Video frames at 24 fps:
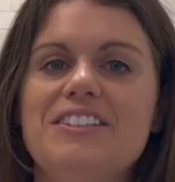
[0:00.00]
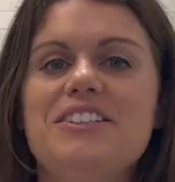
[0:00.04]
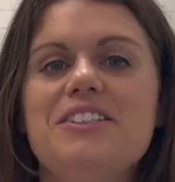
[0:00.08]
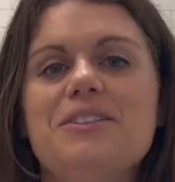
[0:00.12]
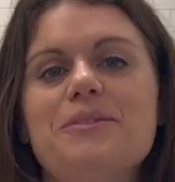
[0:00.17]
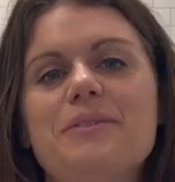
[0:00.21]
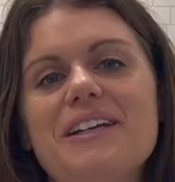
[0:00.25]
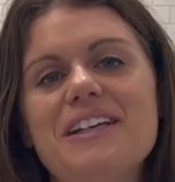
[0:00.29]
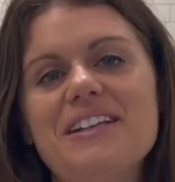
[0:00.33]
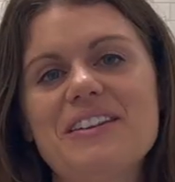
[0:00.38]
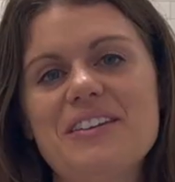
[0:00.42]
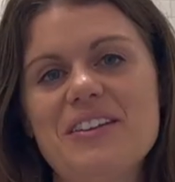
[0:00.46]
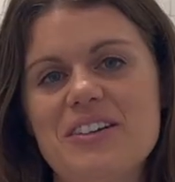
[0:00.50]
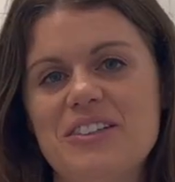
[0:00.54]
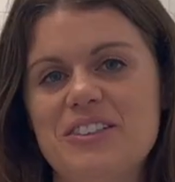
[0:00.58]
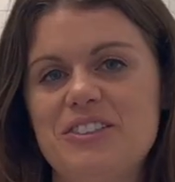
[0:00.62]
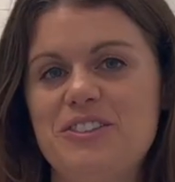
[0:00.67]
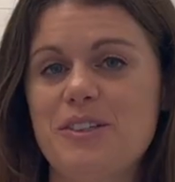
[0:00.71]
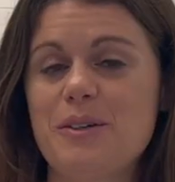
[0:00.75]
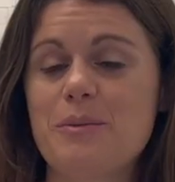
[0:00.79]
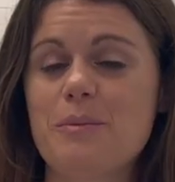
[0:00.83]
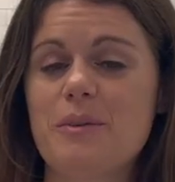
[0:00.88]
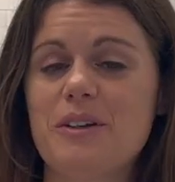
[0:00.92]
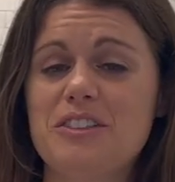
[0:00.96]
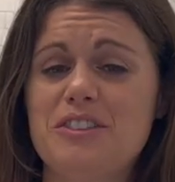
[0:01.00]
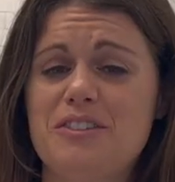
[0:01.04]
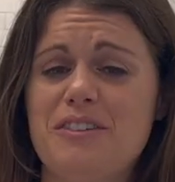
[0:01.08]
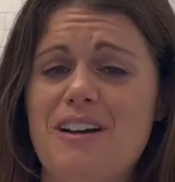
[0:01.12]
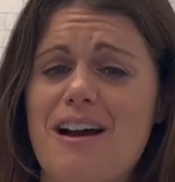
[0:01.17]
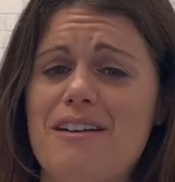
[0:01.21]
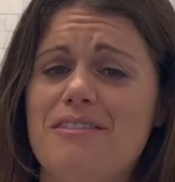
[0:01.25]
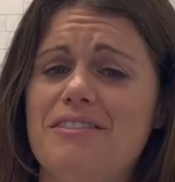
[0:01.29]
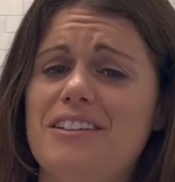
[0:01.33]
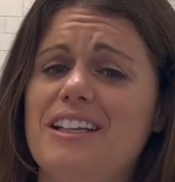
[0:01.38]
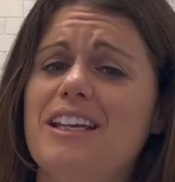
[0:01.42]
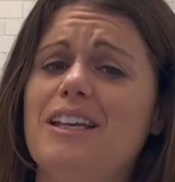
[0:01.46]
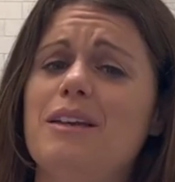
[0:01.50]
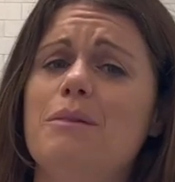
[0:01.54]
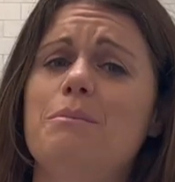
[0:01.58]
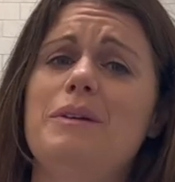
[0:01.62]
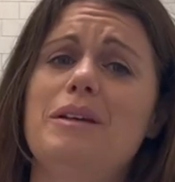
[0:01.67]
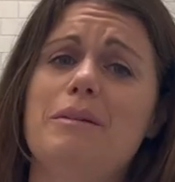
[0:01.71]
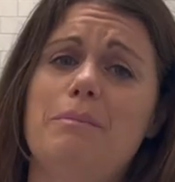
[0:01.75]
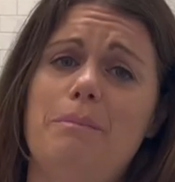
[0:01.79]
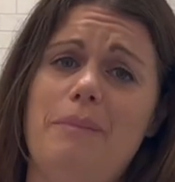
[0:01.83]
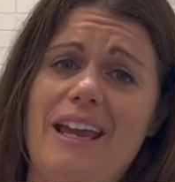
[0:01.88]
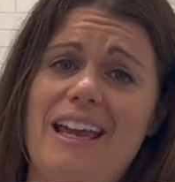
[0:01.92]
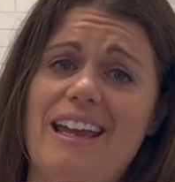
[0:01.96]
Doing laundry while traveling can
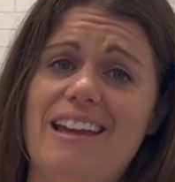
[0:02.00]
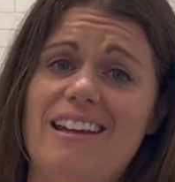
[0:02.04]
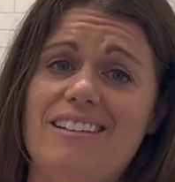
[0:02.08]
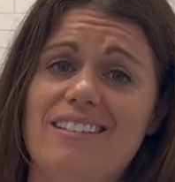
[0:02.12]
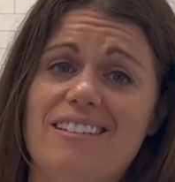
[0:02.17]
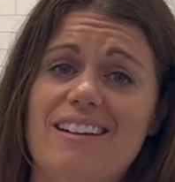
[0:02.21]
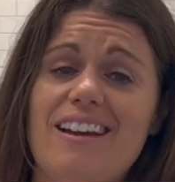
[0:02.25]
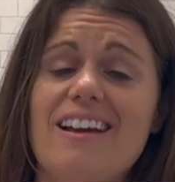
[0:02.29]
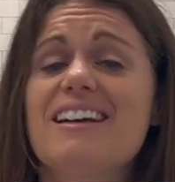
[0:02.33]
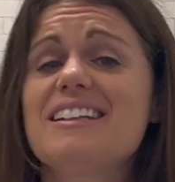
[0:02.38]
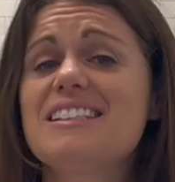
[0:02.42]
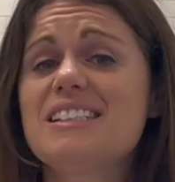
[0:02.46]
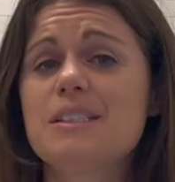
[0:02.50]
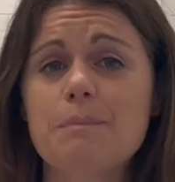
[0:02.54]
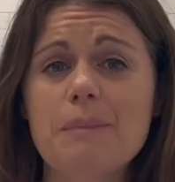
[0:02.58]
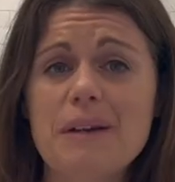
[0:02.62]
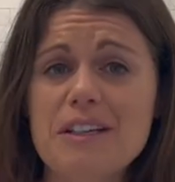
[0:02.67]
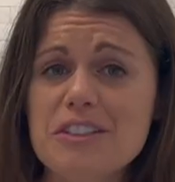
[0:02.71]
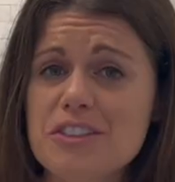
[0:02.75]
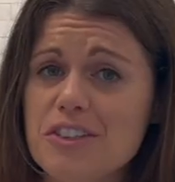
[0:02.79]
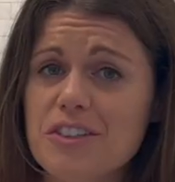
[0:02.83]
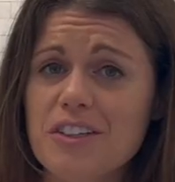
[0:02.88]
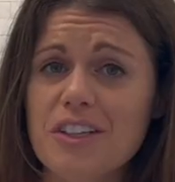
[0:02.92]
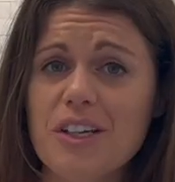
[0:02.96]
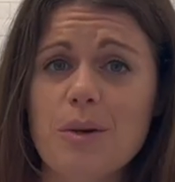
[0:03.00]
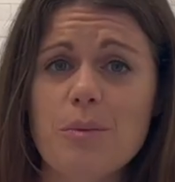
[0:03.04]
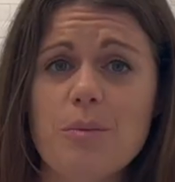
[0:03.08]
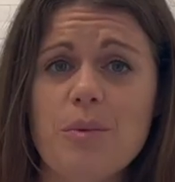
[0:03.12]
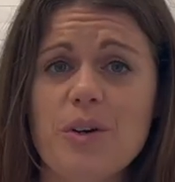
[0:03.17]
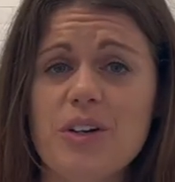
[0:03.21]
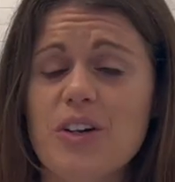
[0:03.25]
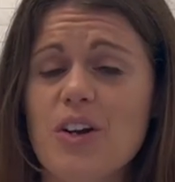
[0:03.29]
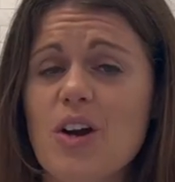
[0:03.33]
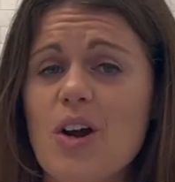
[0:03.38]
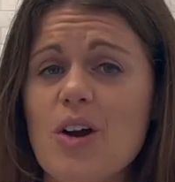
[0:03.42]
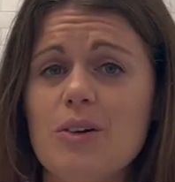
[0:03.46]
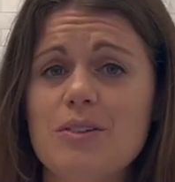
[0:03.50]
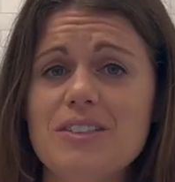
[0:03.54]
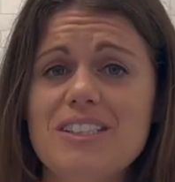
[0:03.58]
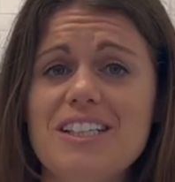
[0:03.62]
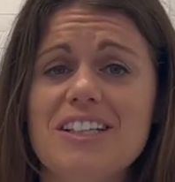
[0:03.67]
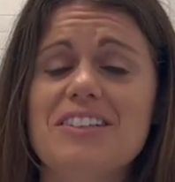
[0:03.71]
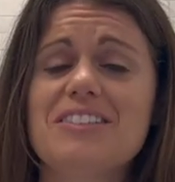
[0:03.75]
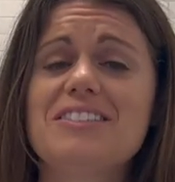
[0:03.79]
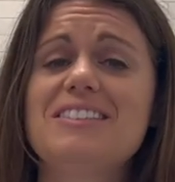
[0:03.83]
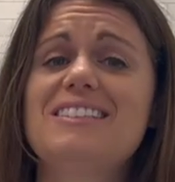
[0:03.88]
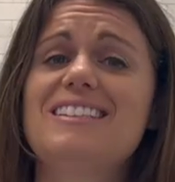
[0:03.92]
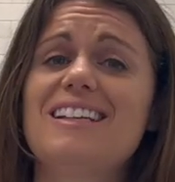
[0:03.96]
be a pain, especially when your
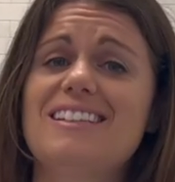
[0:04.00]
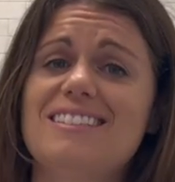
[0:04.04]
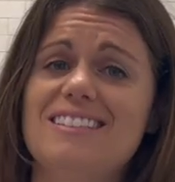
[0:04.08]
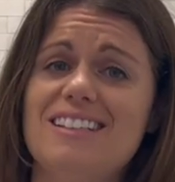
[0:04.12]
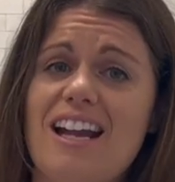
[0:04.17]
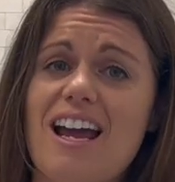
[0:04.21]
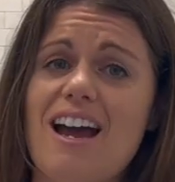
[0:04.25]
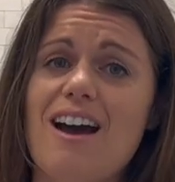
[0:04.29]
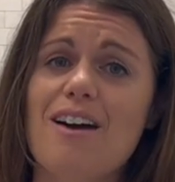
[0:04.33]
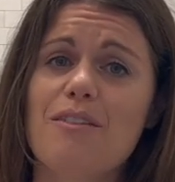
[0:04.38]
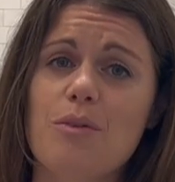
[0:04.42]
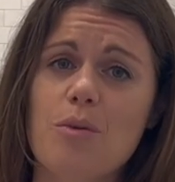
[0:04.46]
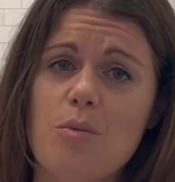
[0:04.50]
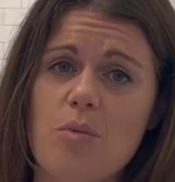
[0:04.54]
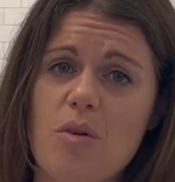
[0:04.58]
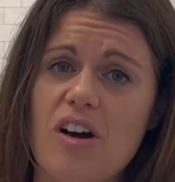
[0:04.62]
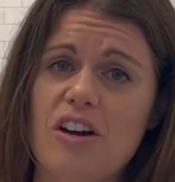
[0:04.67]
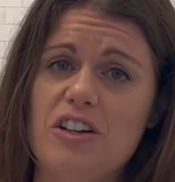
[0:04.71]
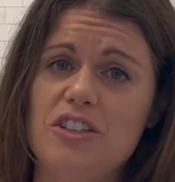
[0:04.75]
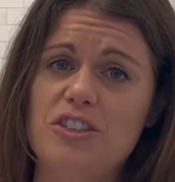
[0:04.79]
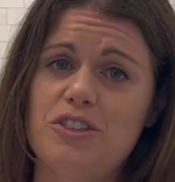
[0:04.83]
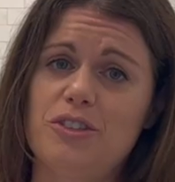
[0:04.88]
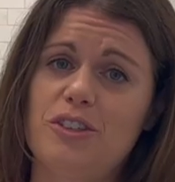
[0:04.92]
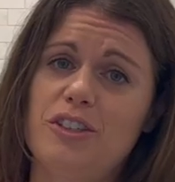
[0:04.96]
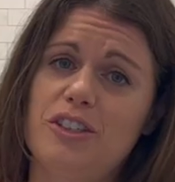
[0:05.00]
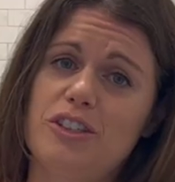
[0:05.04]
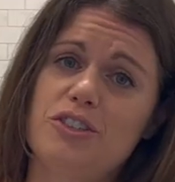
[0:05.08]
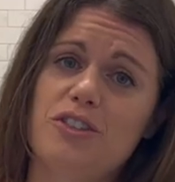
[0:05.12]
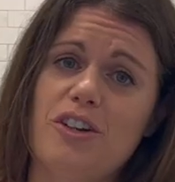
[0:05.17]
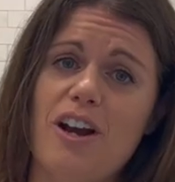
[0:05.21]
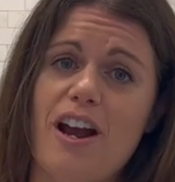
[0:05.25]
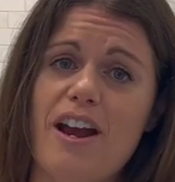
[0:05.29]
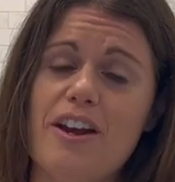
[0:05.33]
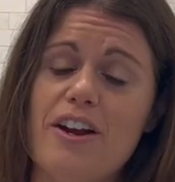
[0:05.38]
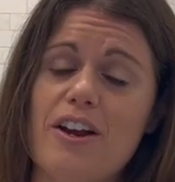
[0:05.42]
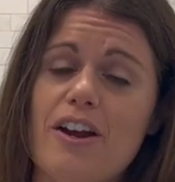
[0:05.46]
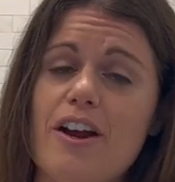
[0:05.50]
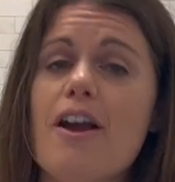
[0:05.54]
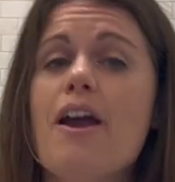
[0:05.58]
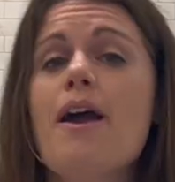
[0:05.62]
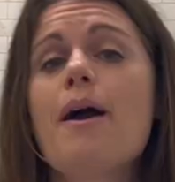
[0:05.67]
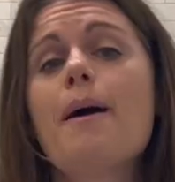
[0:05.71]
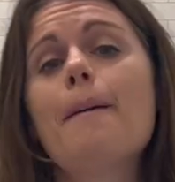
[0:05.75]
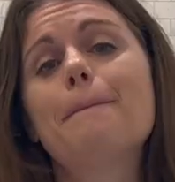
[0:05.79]
hotel doesn't have a washer or dryer.